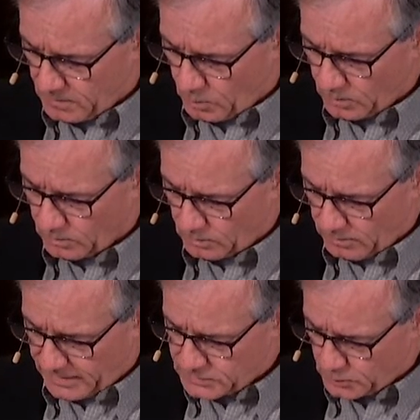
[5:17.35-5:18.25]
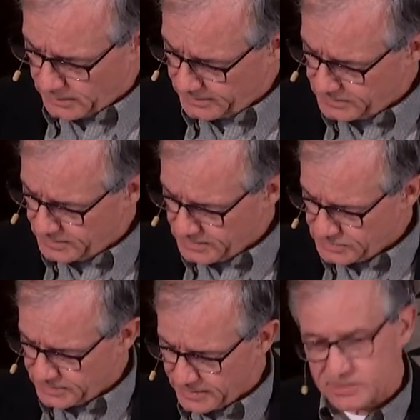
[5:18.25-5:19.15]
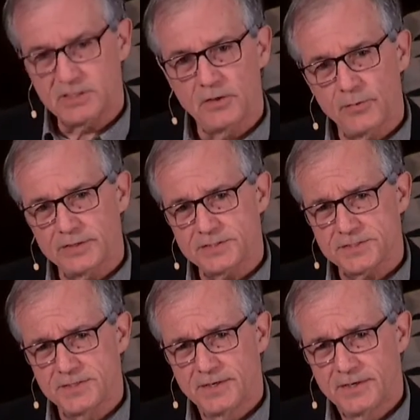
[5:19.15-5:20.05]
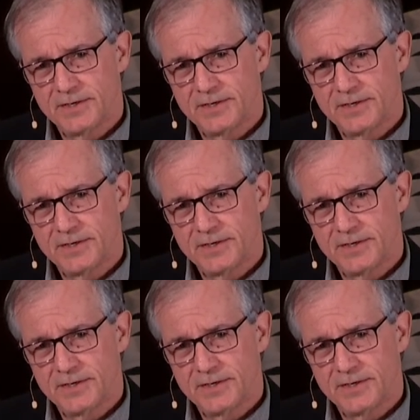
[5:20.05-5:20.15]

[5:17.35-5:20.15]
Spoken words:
in the world. That's what C.S. Lewis